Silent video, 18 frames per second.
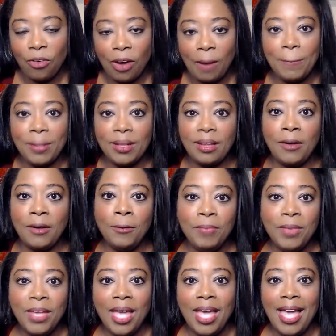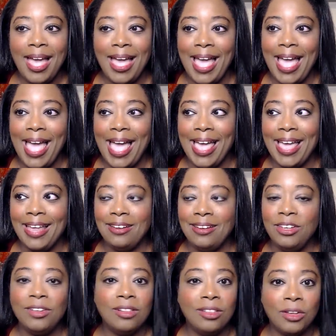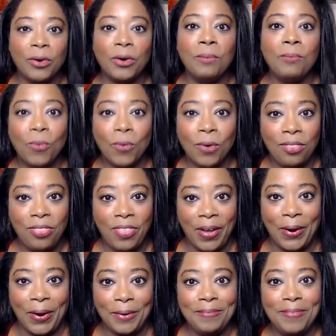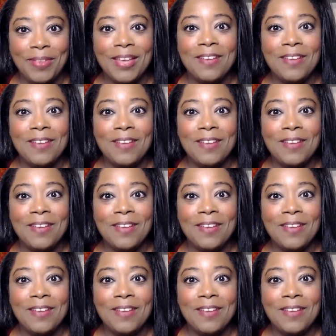right below, and you'll learn more there.